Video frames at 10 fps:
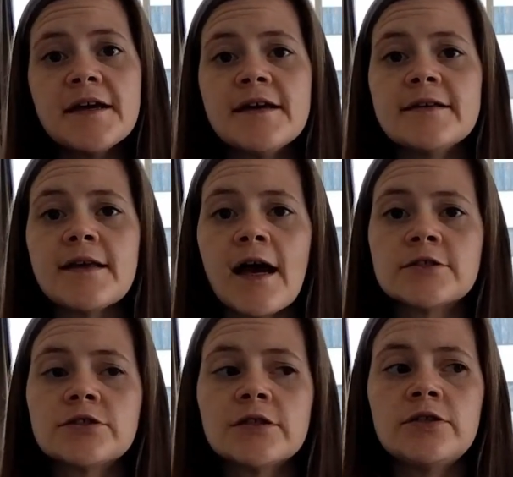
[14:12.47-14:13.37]
is
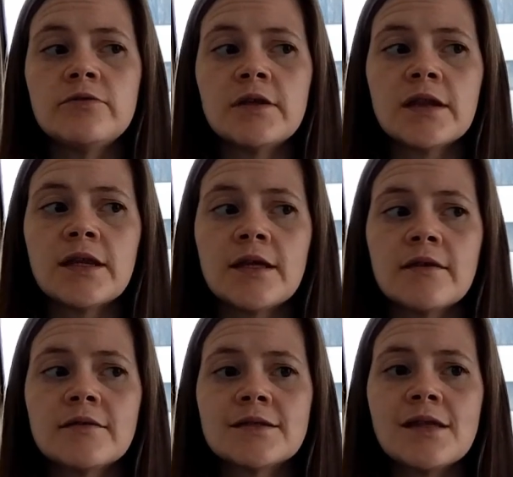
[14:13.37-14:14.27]
actually doing
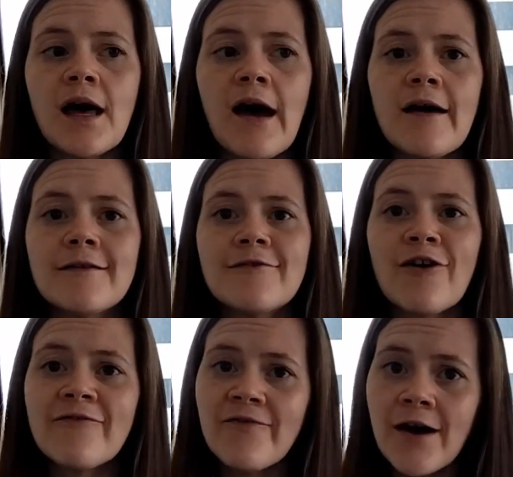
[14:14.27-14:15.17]
things that
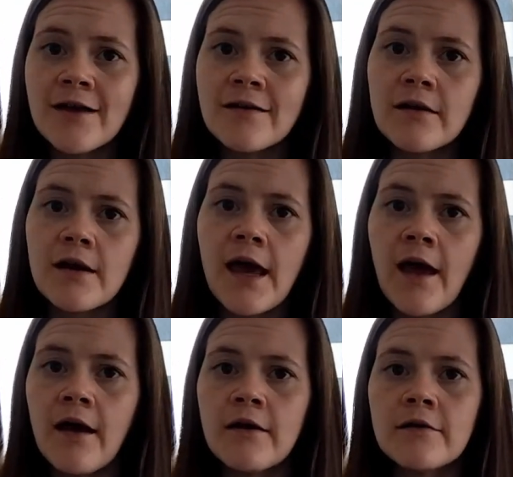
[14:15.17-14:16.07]
are fun
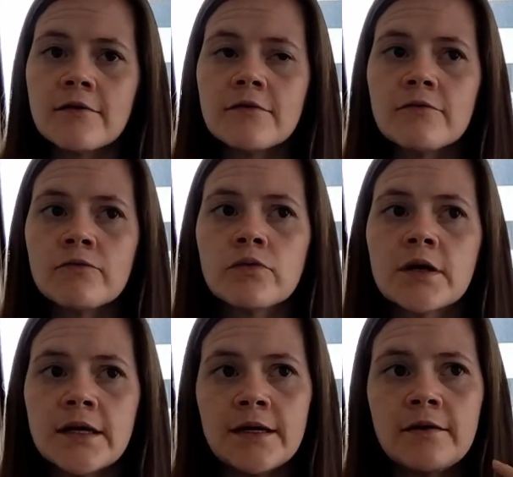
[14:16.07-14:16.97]
and
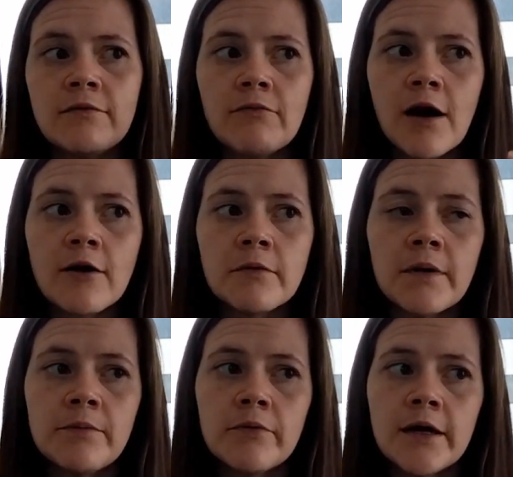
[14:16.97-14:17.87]
rewiring
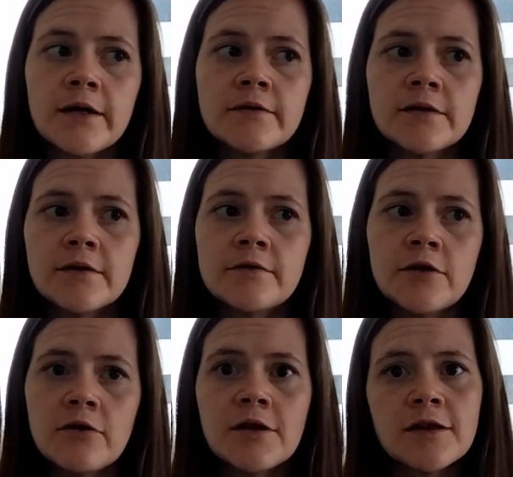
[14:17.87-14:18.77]
my brain to
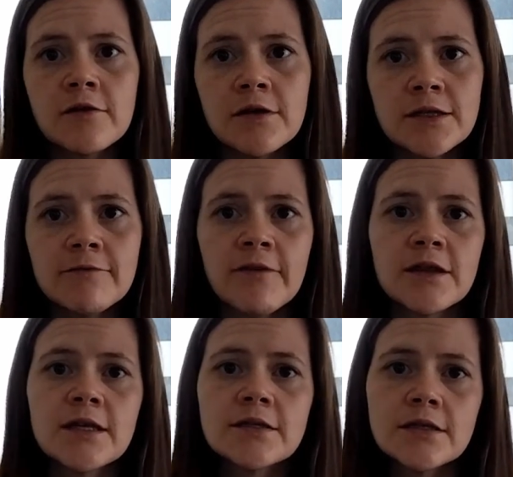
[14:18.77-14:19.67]
know that there is
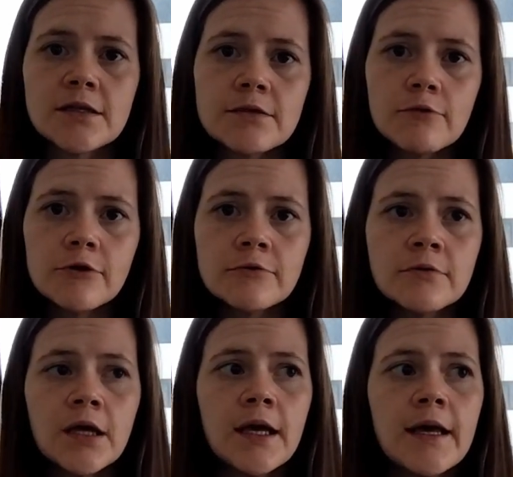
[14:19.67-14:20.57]
fun things in this
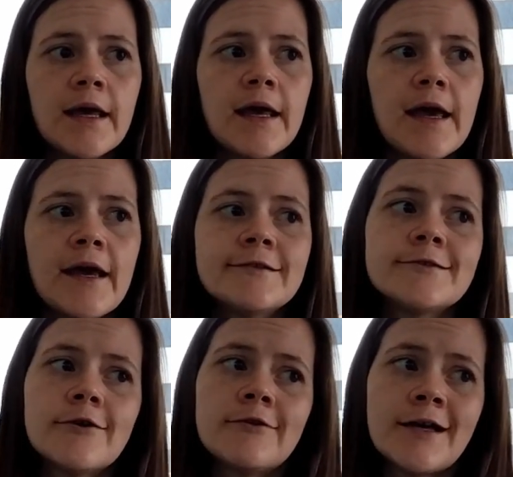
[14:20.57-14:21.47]
world. And
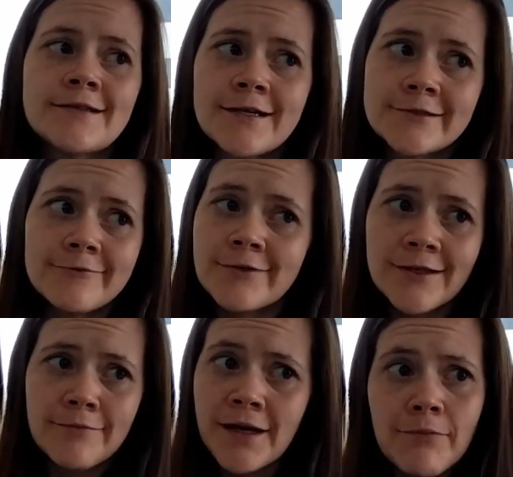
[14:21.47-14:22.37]
so that's actually one
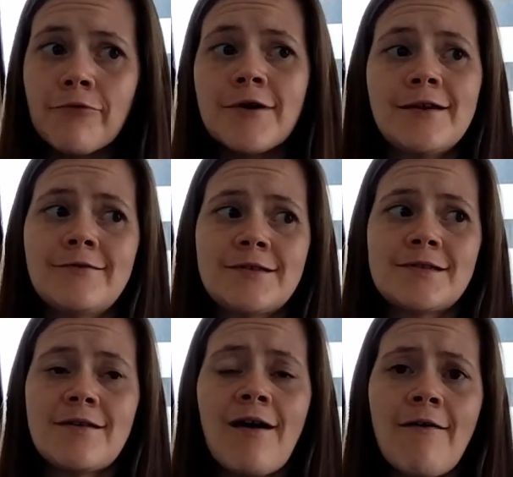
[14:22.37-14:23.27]
of the main
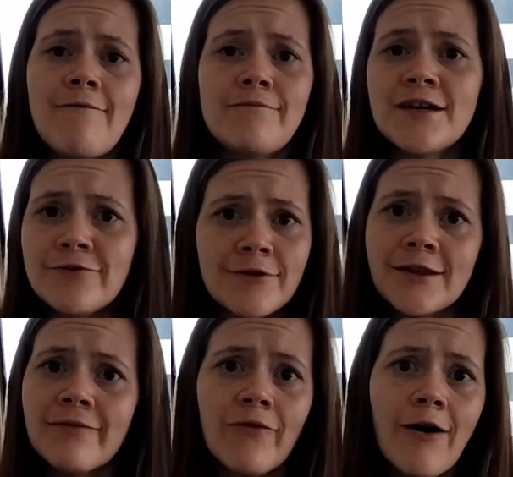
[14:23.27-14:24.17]
points of me
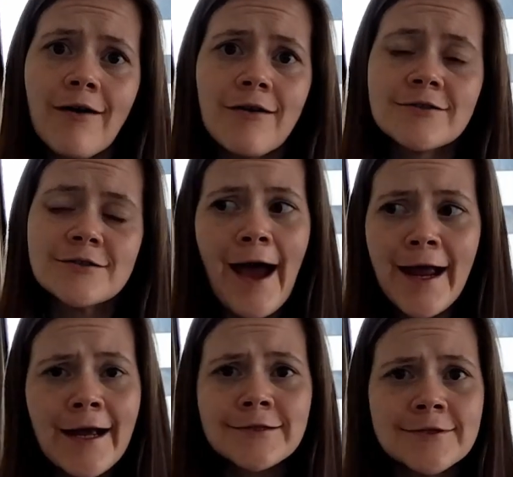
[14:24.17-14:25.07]
doing the vlog. I
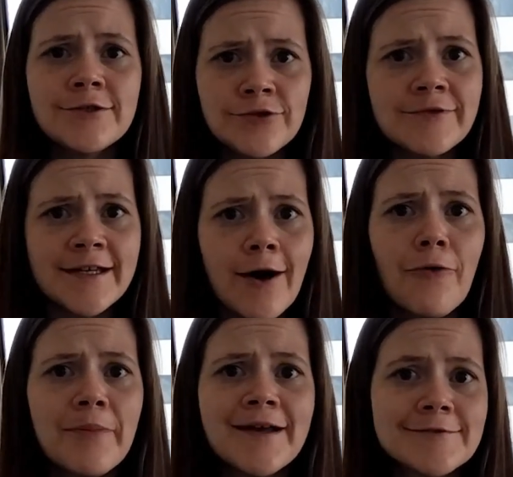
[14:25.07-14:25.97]
actually do need
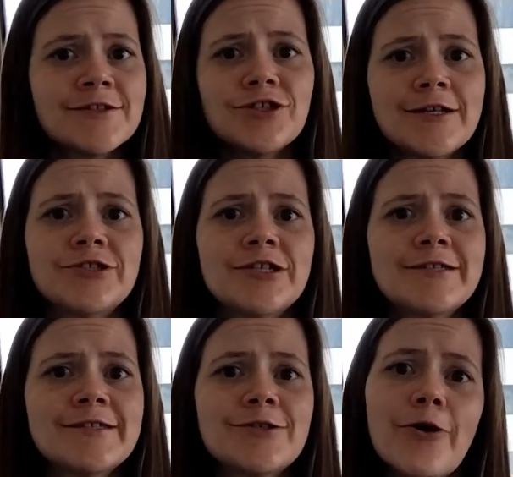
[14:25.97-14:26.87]
help and
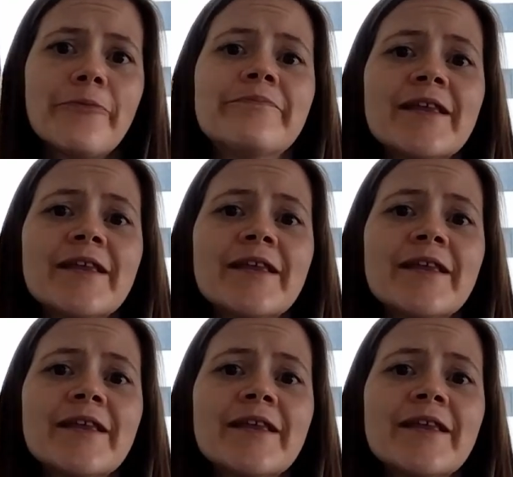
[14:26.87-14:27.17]
suggestions, so